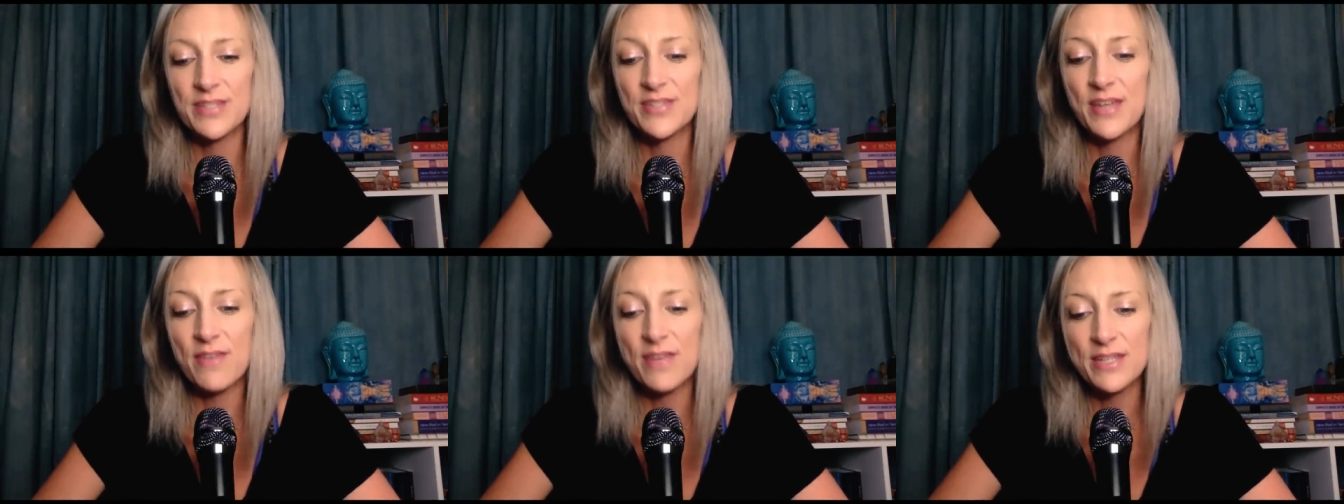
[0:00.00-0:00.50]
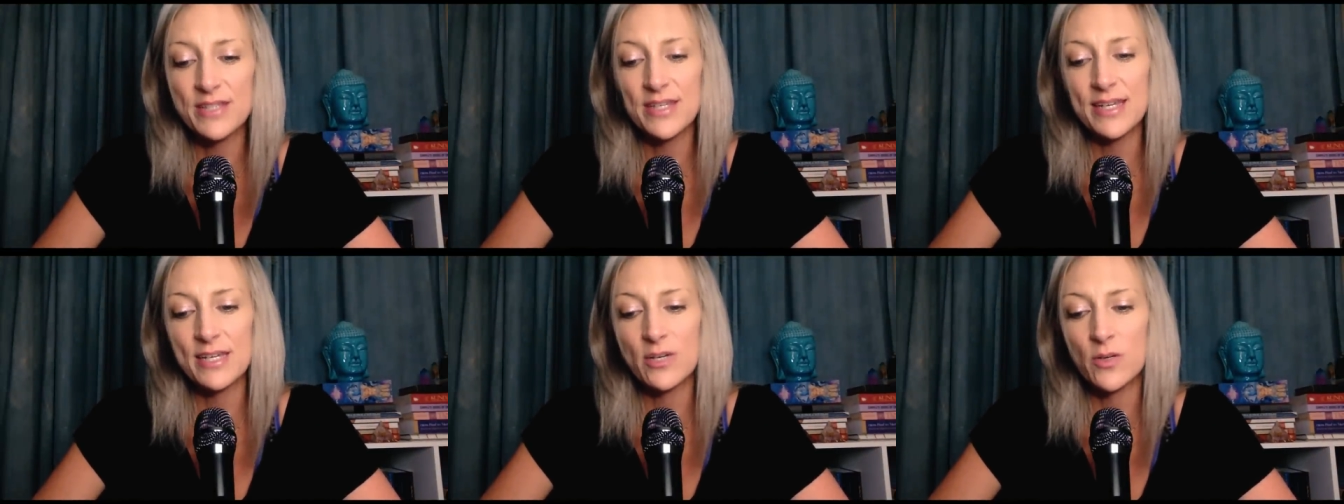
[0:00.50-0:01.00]
7 is
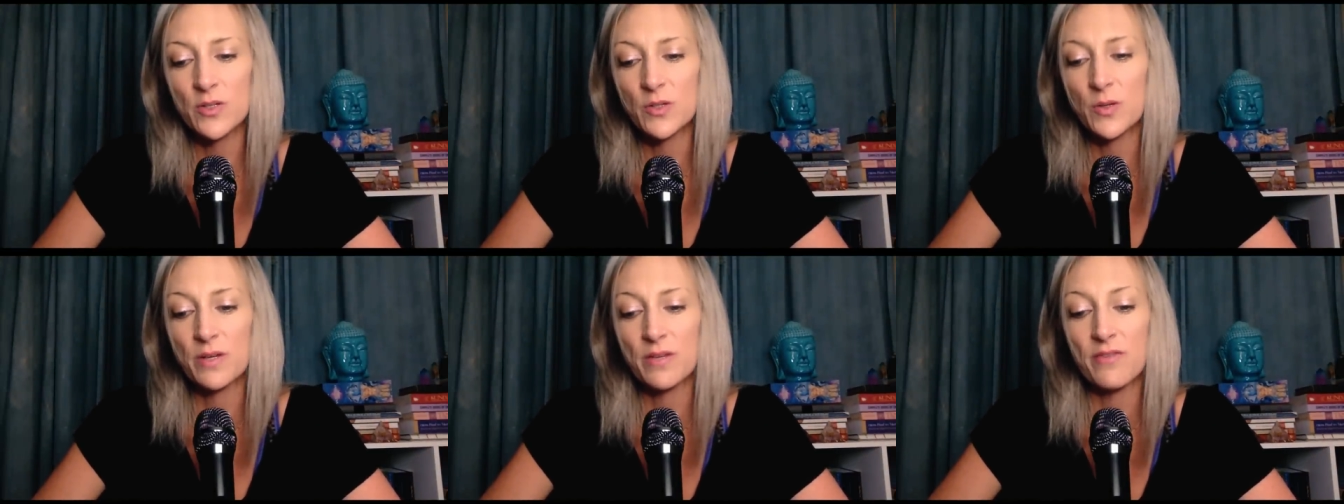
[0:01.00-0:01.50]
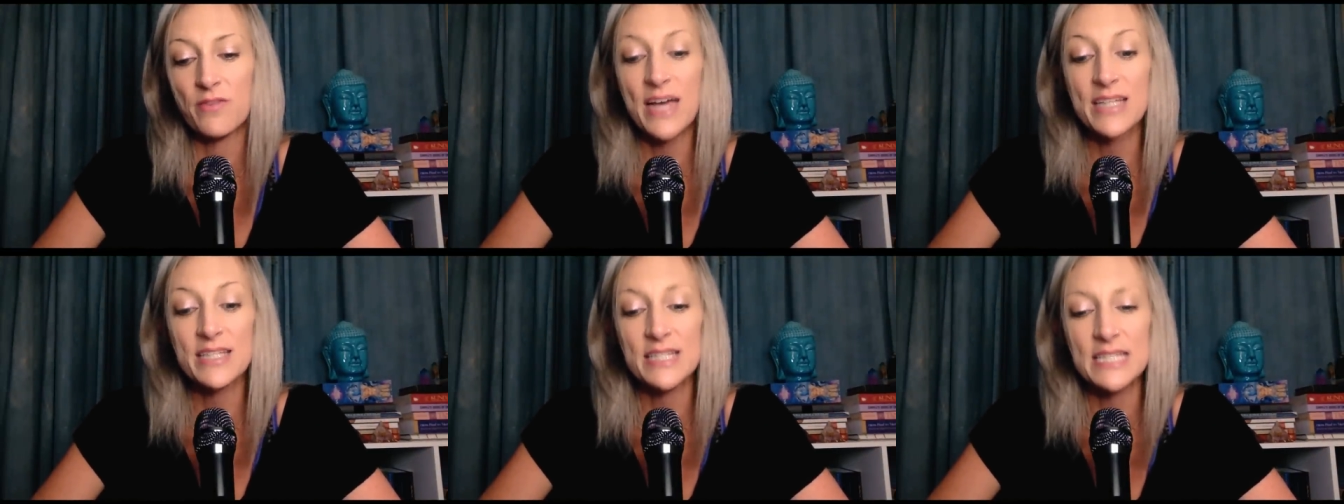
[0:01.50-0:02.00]
he who is Lord of the
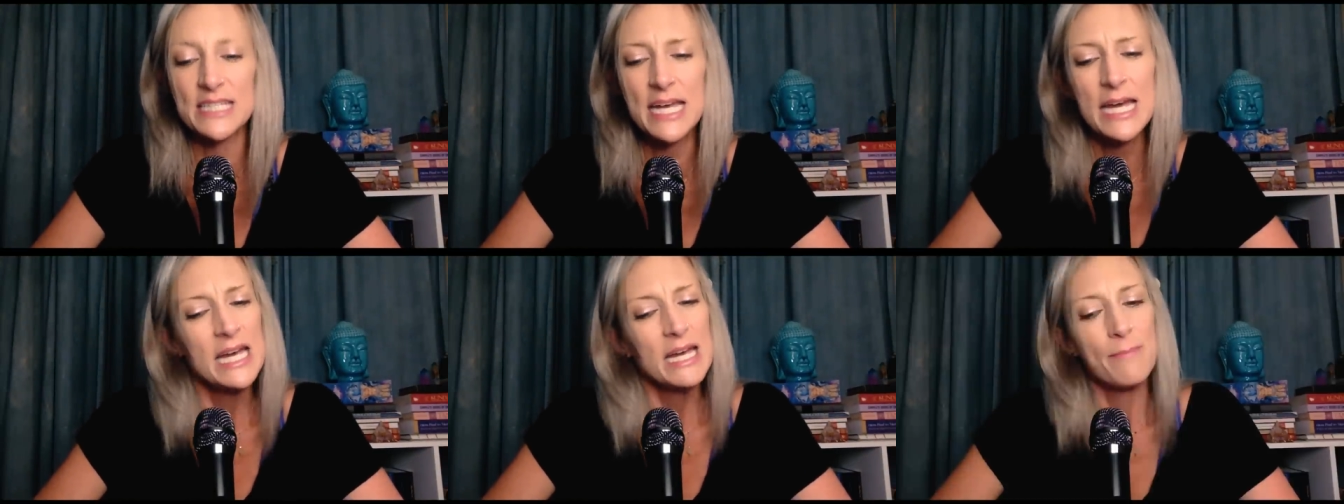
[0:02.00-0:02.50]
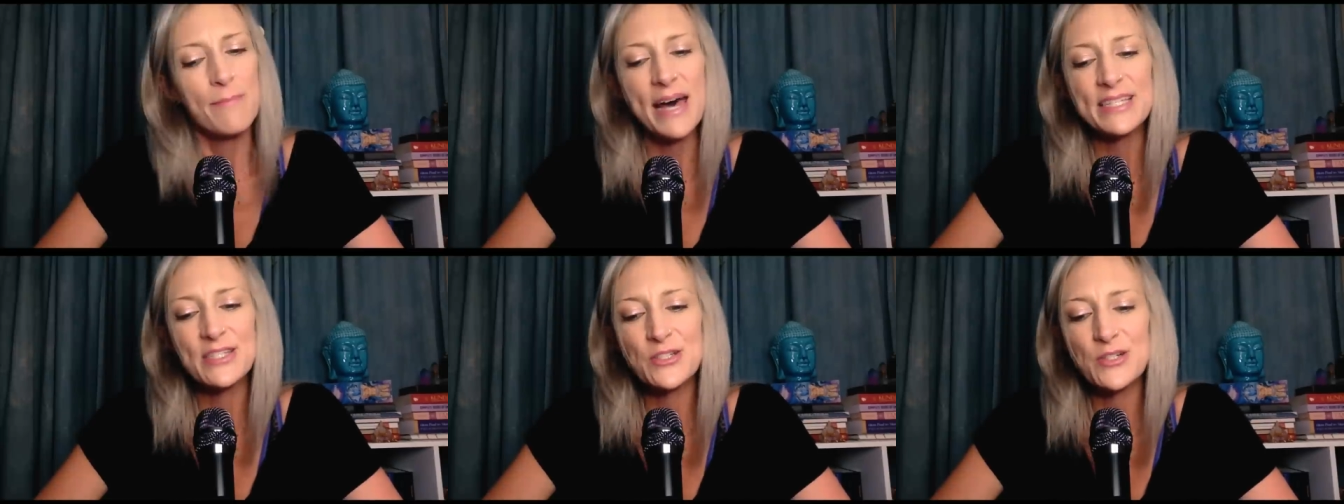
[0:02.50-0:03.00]
vastest,
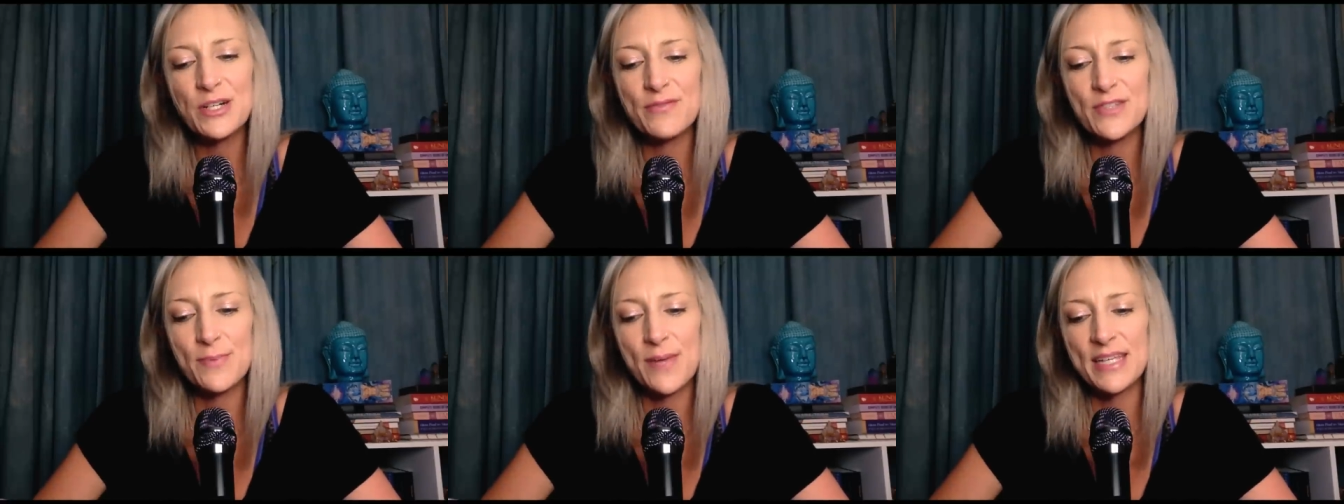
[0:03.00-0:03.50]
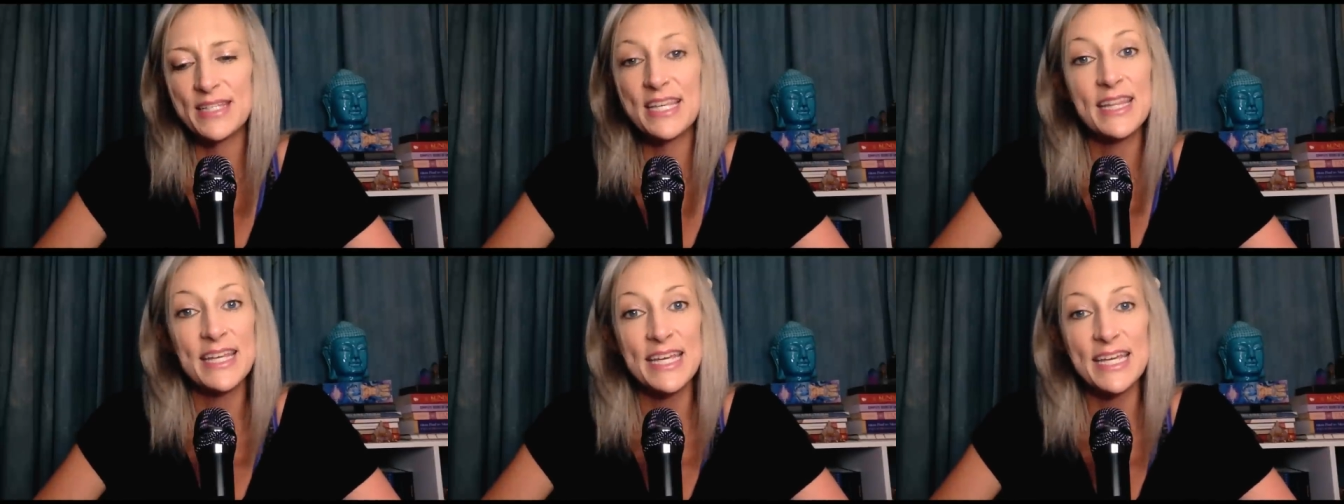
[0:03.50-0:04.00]
master of space,
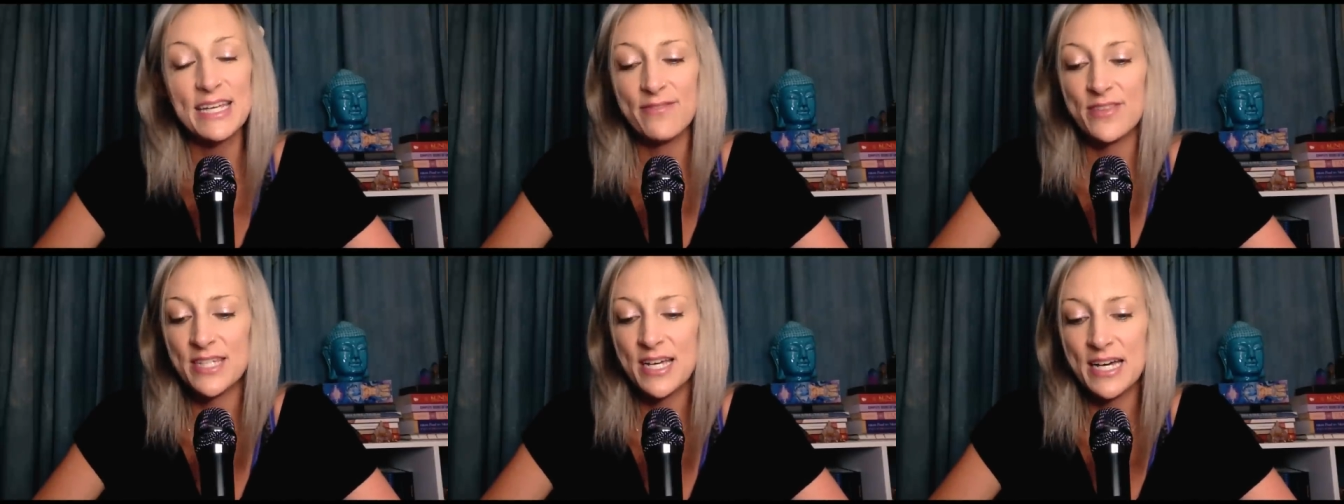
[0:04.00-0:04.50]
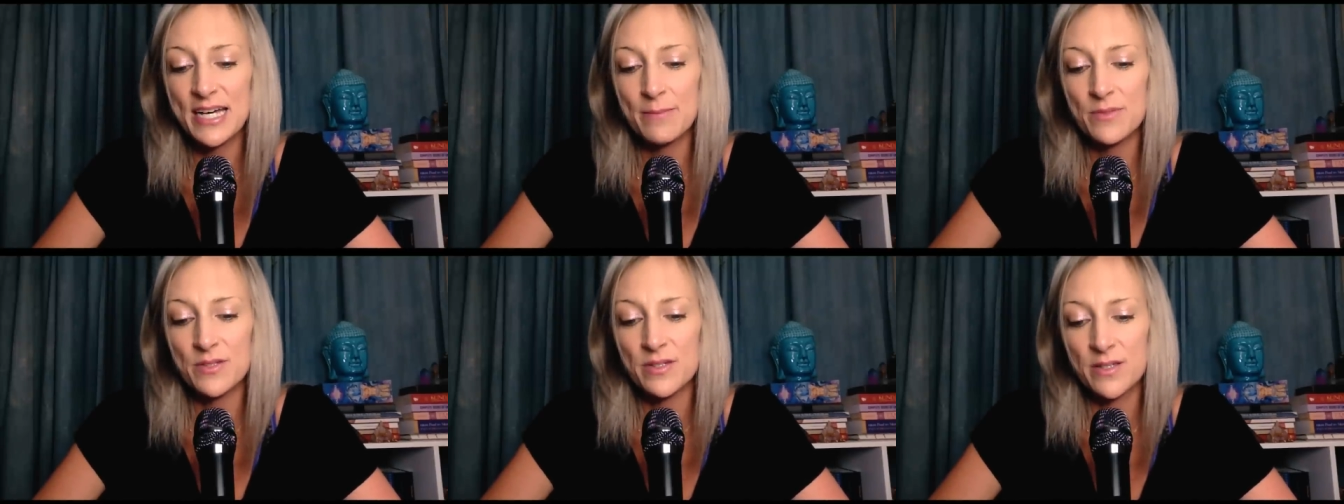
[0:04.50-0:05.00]
and the key of the
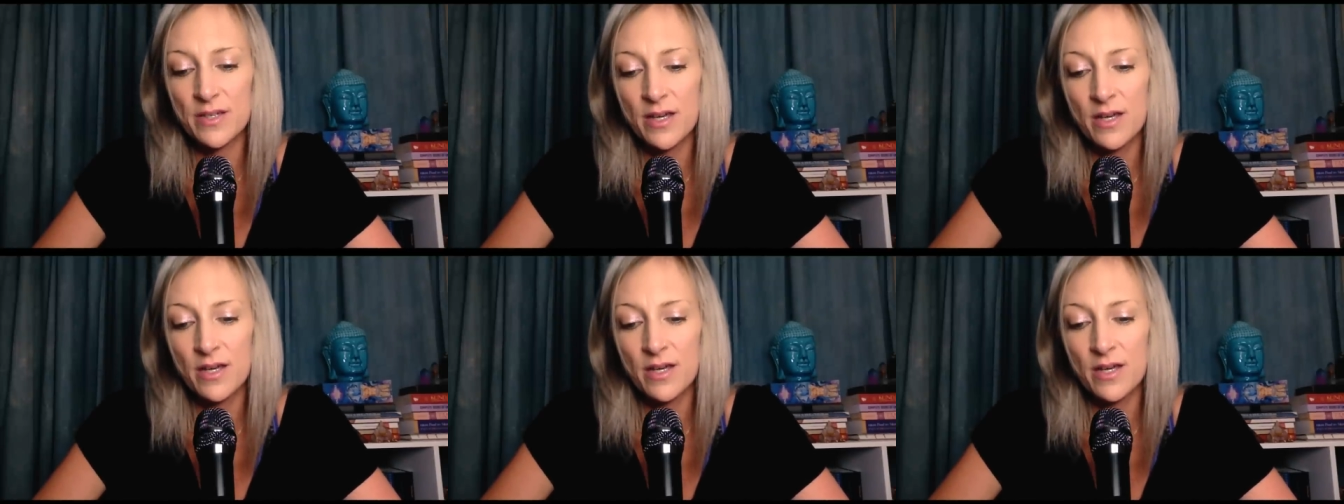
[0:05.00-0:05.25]
times.